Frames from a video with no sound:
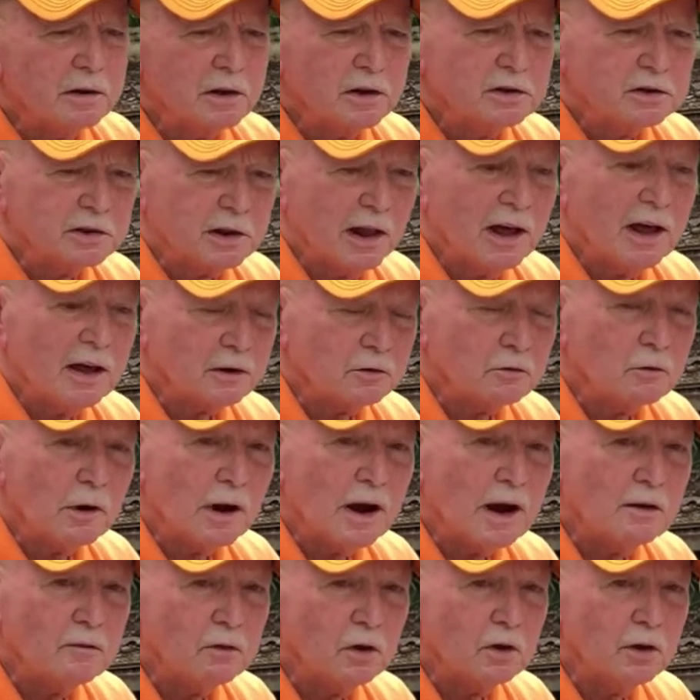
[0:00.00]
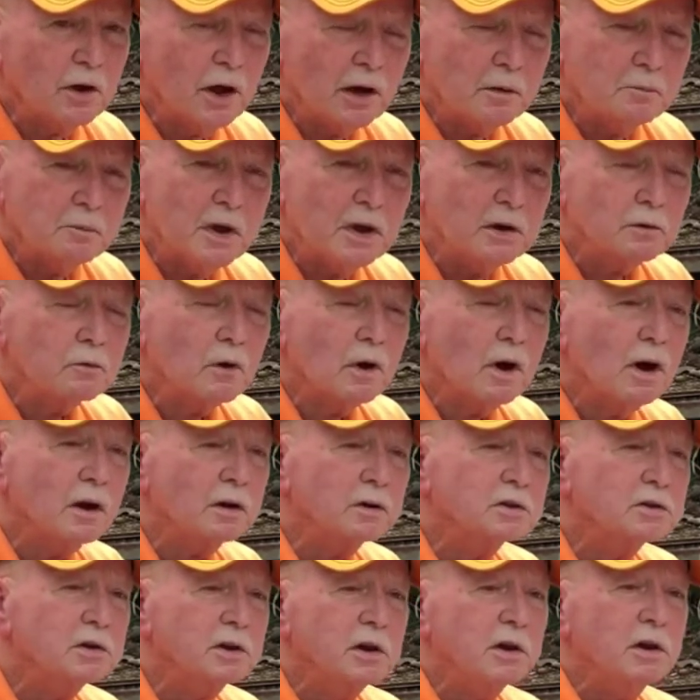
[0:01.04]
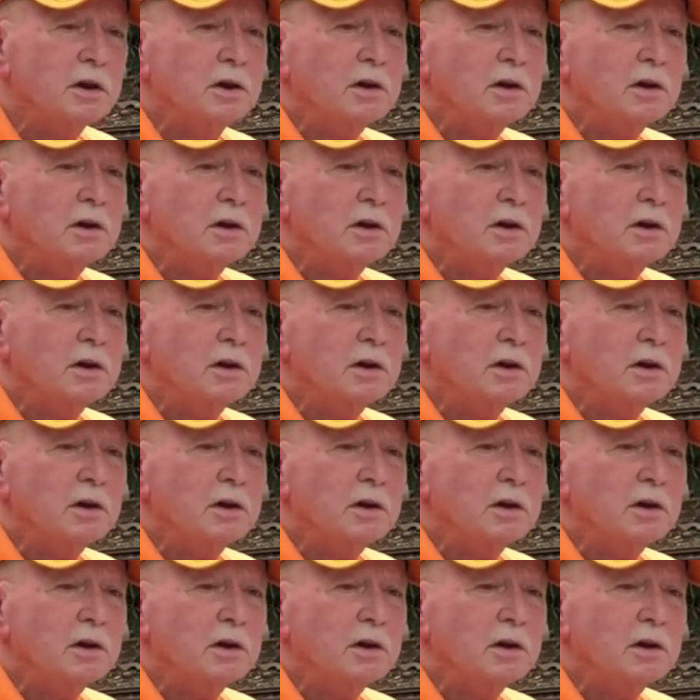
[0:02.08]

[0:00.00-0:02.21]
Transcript: and it's like gravel, not big rocks,